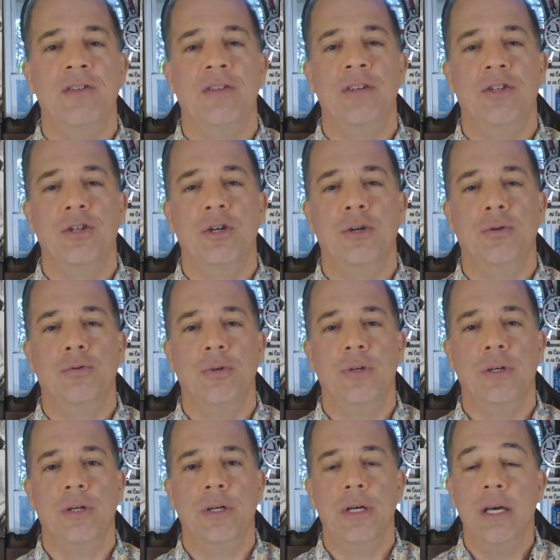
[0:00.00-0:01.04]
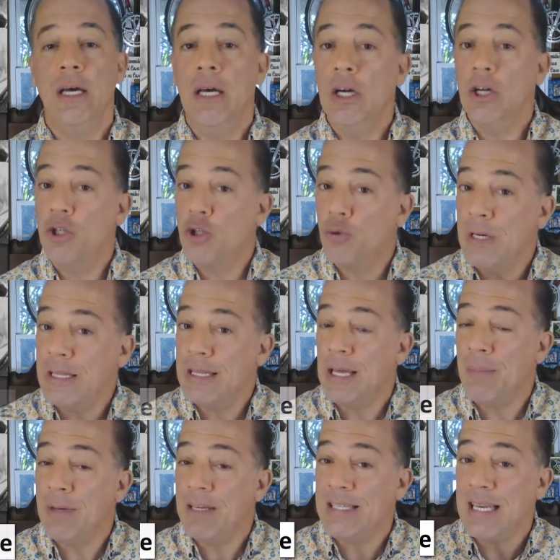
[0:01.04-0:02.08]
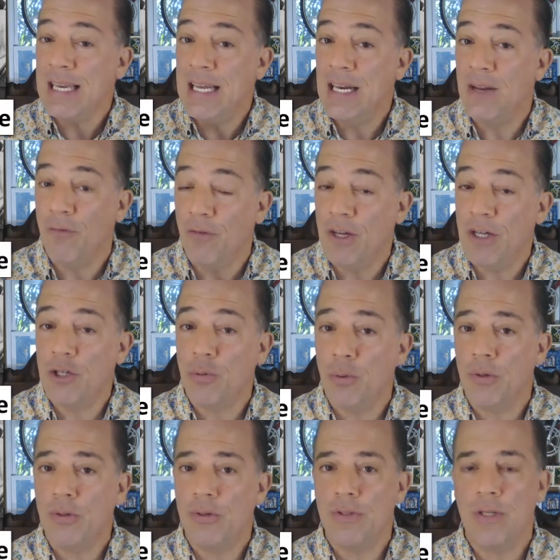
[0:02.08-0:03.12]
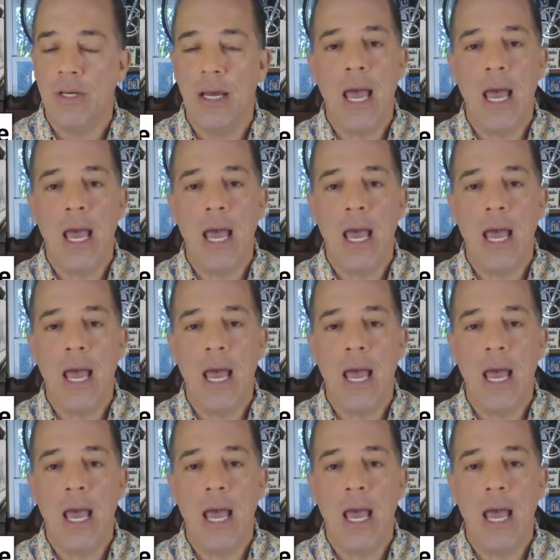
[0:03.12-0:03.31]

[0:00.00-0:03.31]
and children. Treat them as individuals,